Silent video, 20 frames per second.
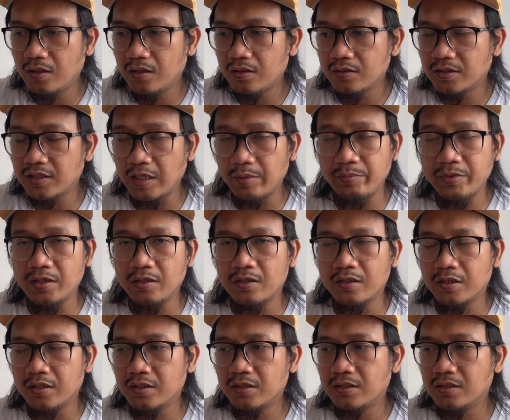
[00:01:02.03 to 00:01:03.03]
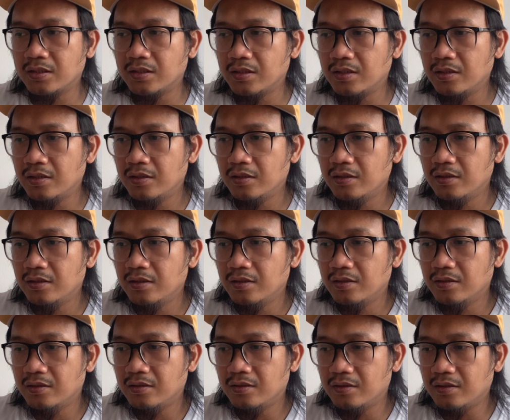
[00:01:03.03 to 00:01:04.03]
seminars
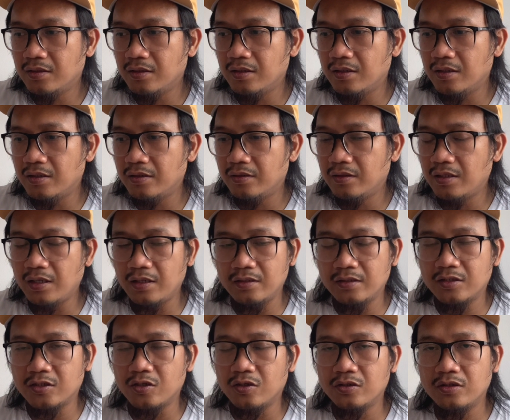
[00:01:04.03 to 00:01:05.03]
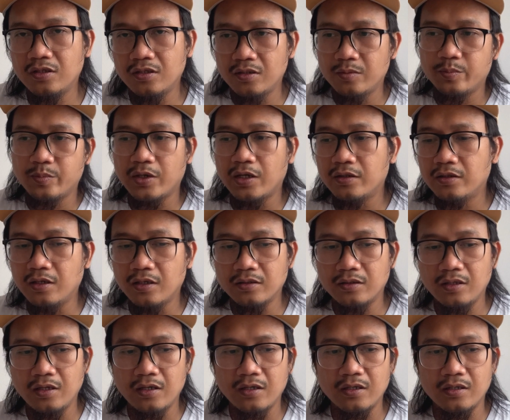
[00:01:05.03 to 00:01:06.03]
and then saw the product
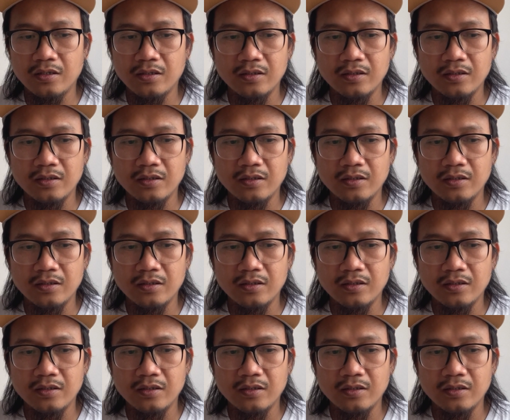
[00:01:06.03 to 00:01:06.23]
there.